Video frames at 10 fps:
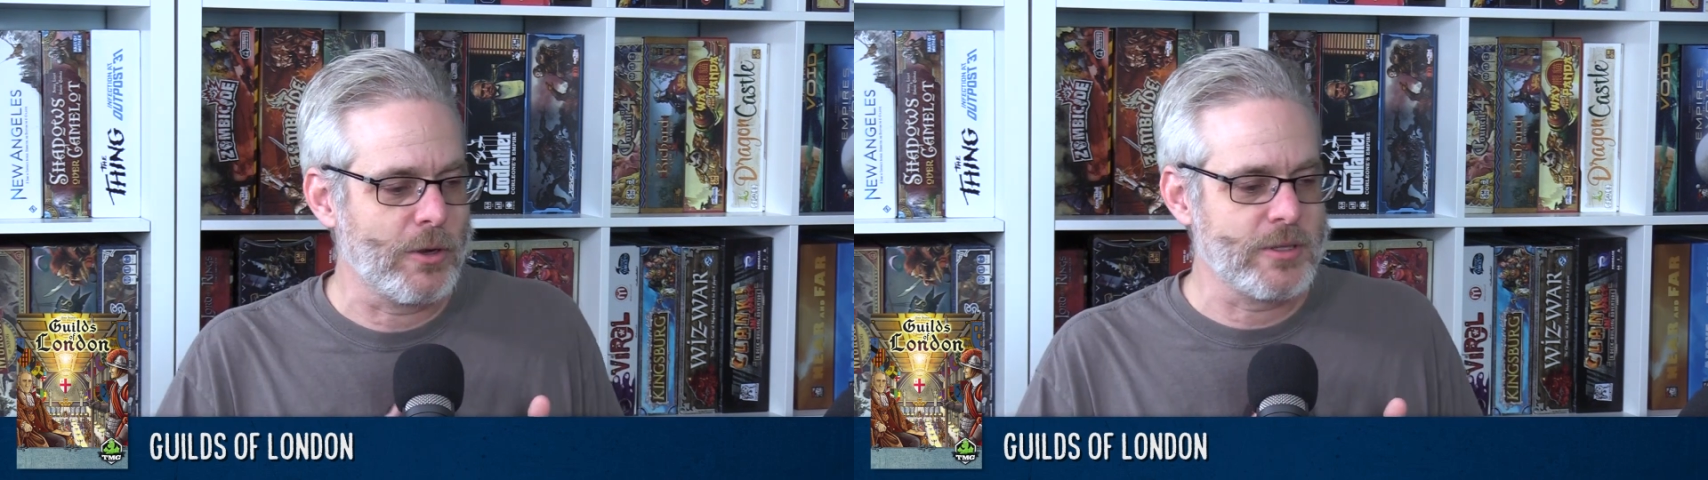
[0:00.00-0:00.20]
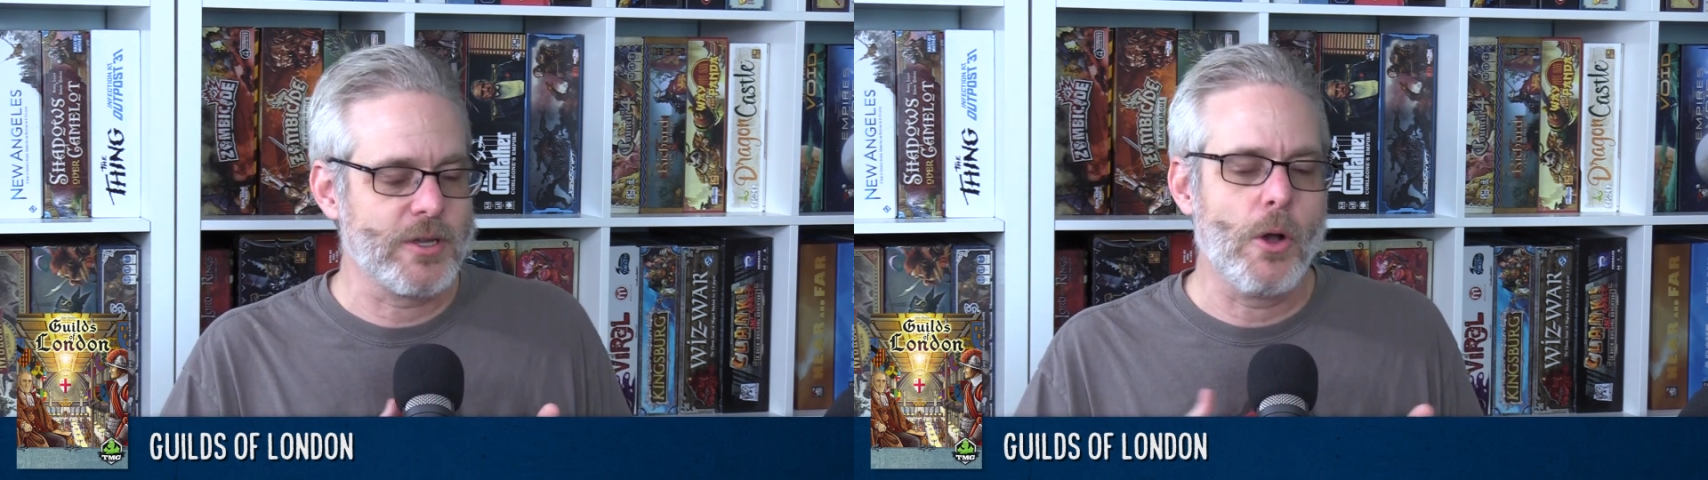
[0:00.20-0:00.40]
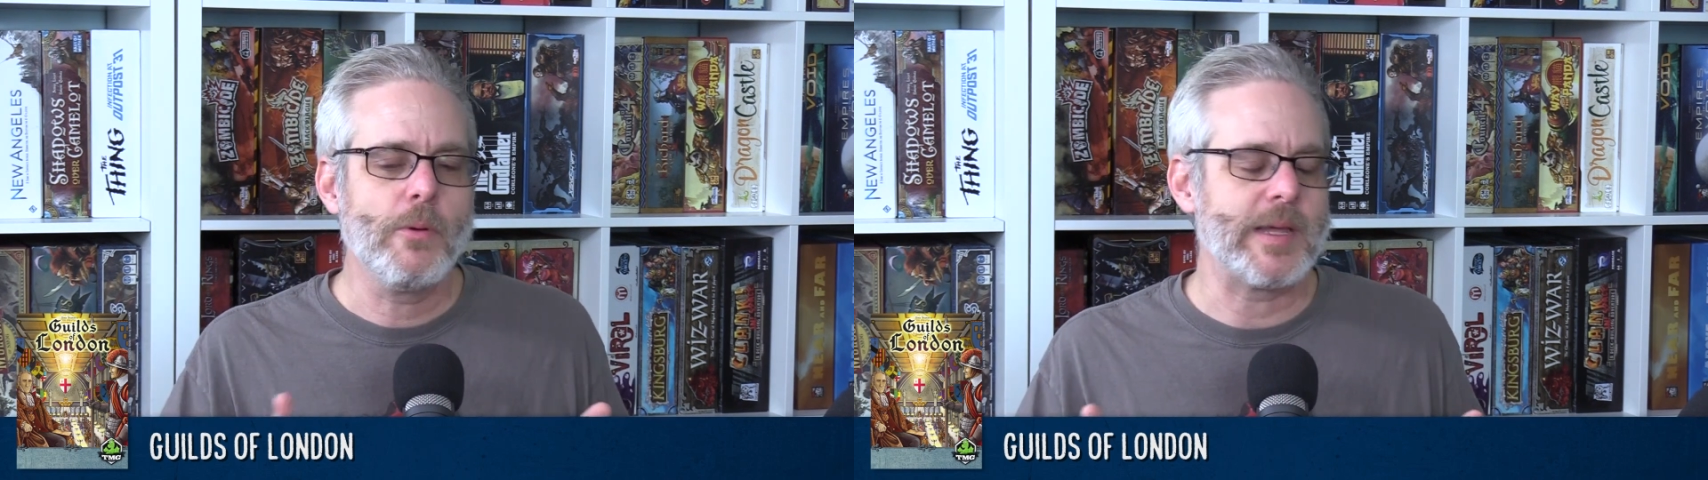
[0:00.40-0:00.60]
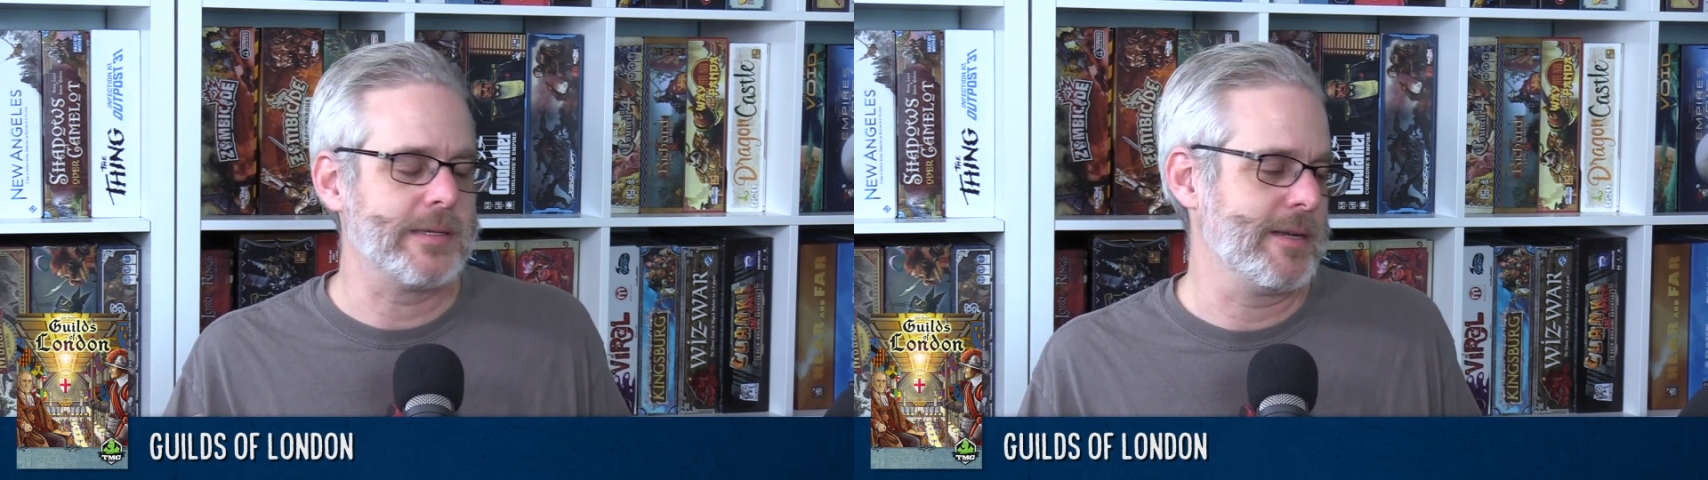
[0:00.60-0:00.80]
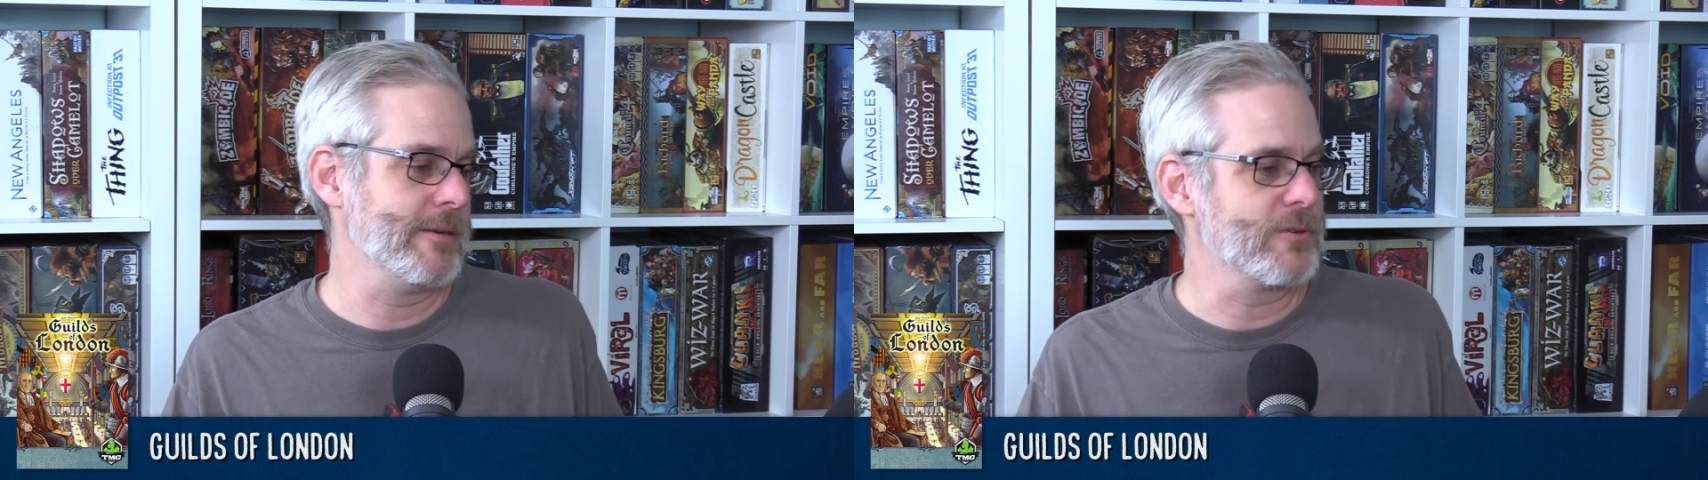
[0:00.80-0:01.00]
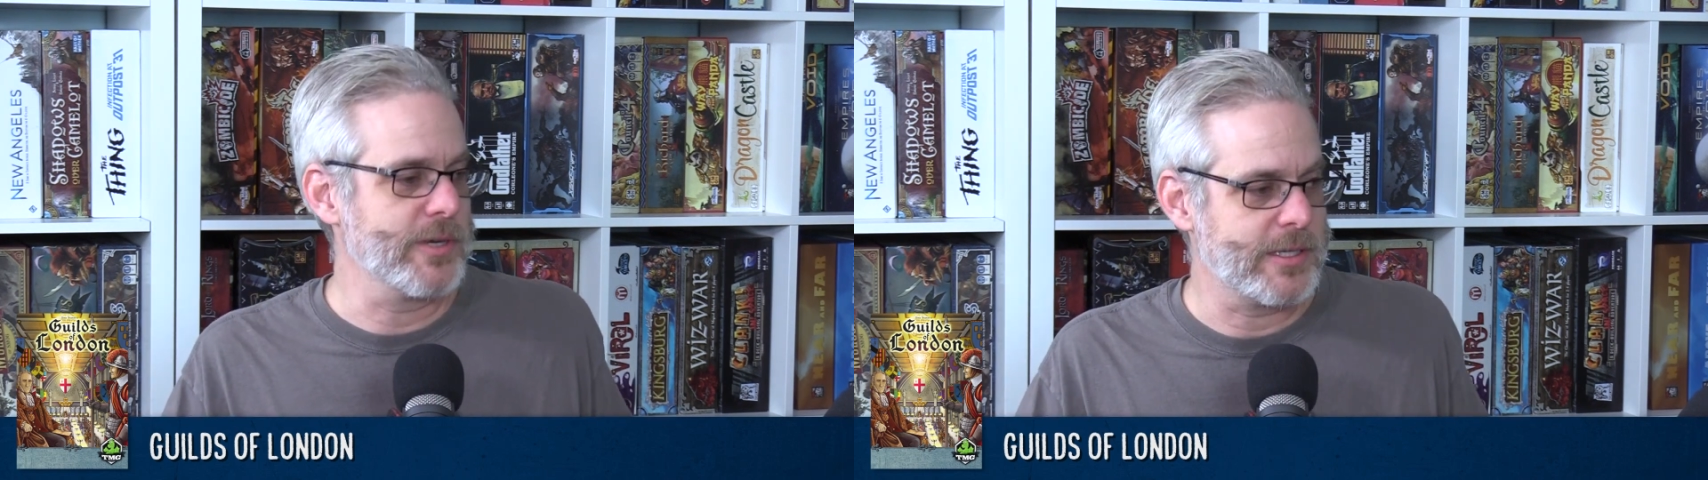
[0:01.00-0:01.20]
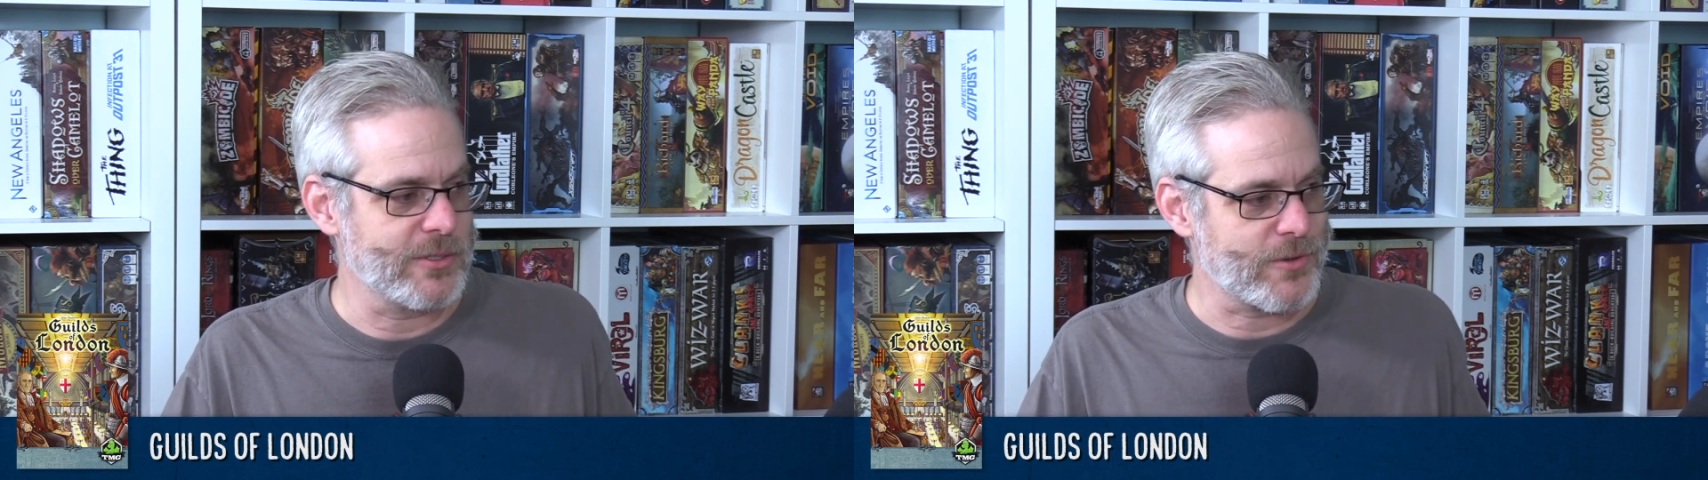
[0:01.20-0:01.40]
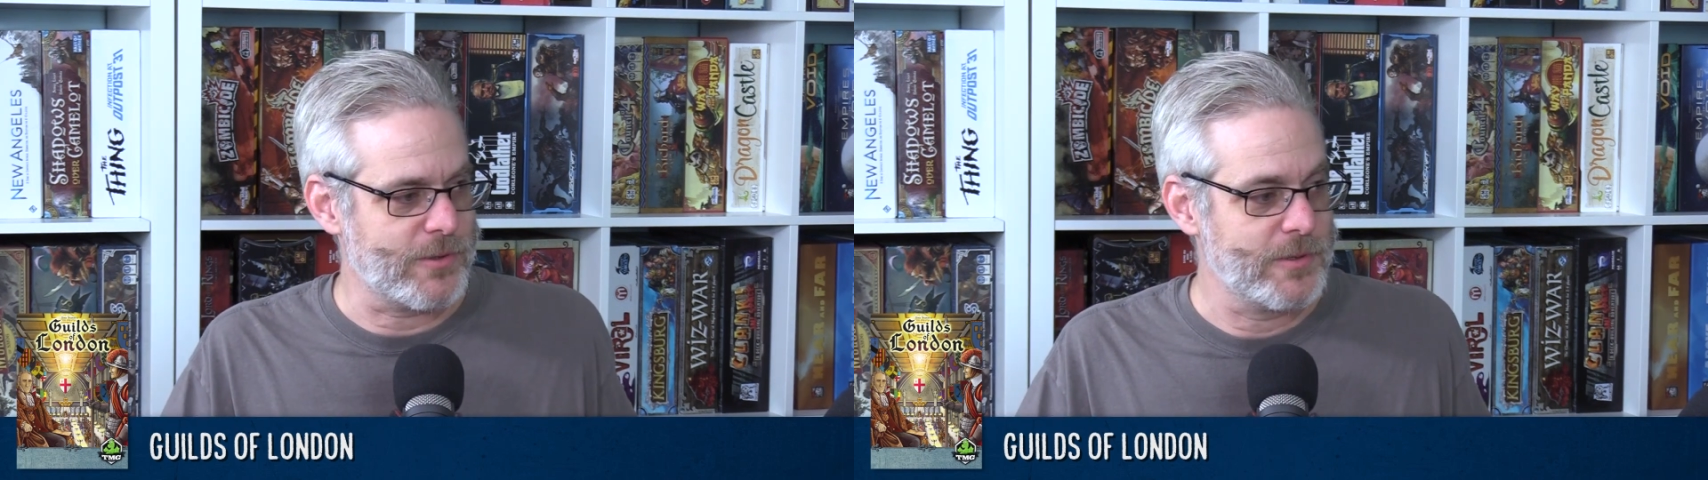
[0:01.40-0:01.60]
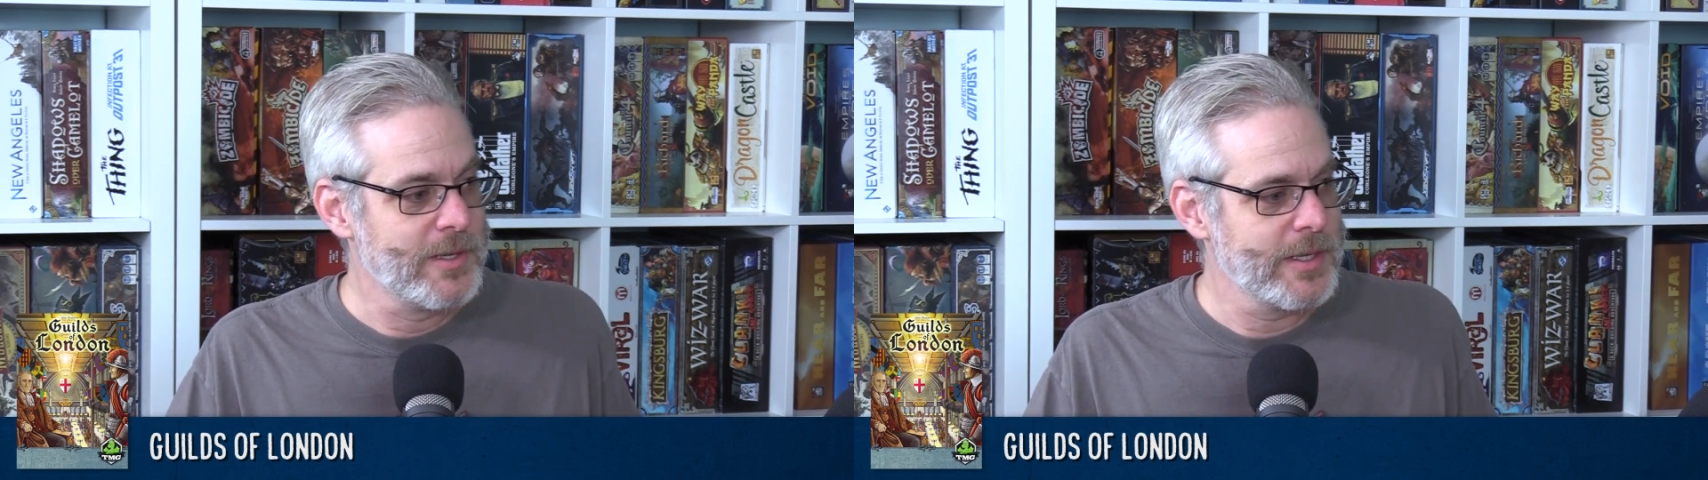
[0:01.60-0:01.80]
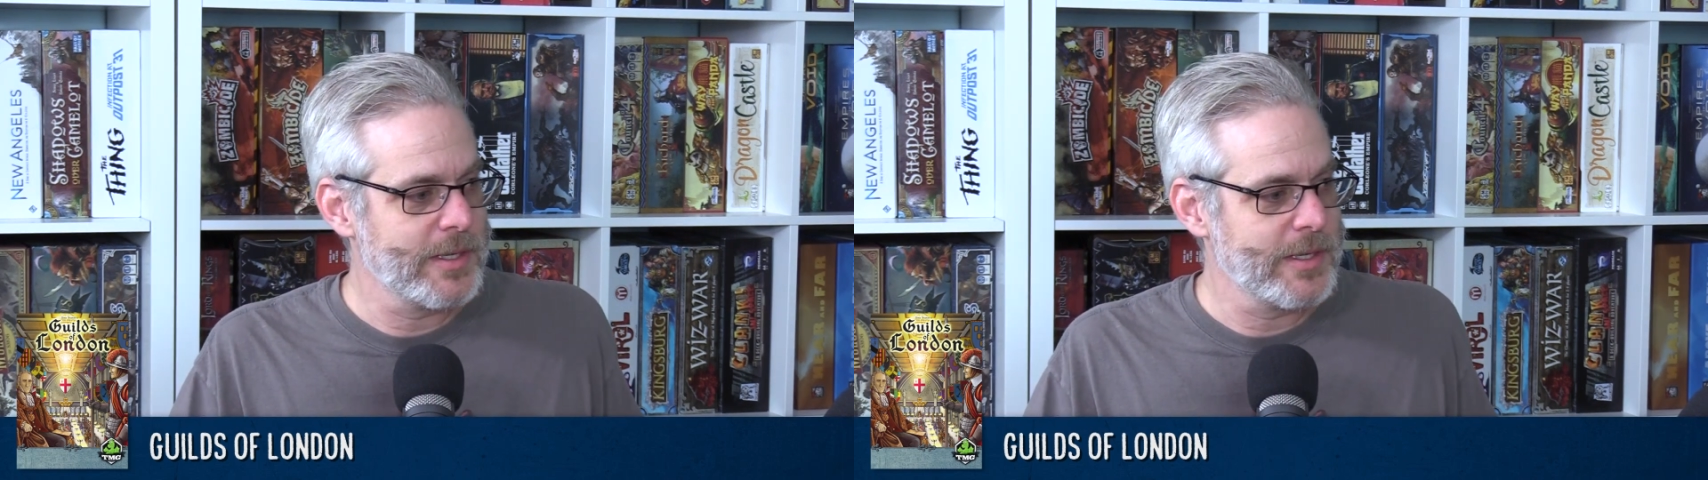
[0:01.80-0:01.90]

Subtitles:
ongoing territory control.